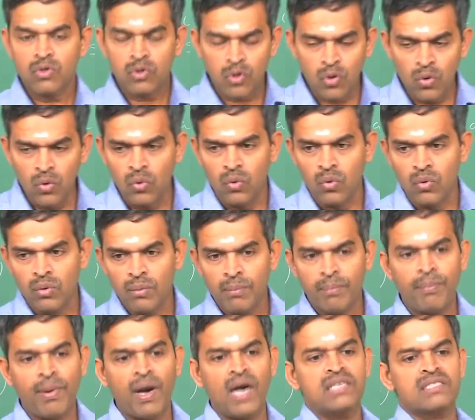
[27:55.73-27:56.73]
through
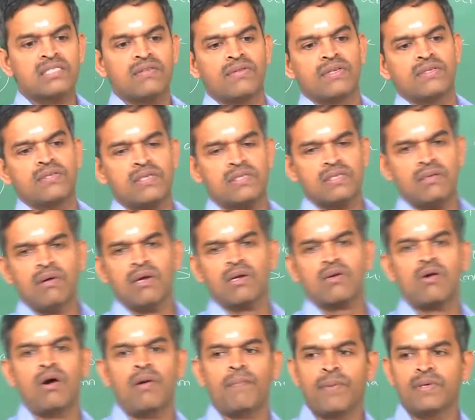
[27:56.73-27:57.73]
parts of the system or
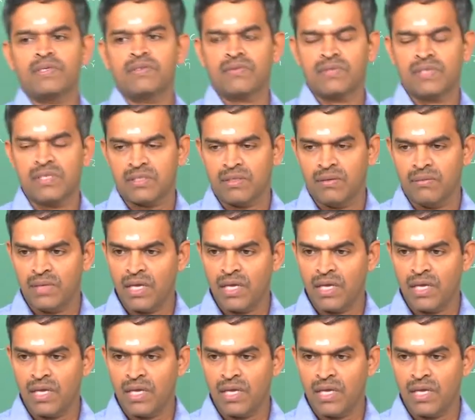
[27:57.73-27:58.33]
components of the system.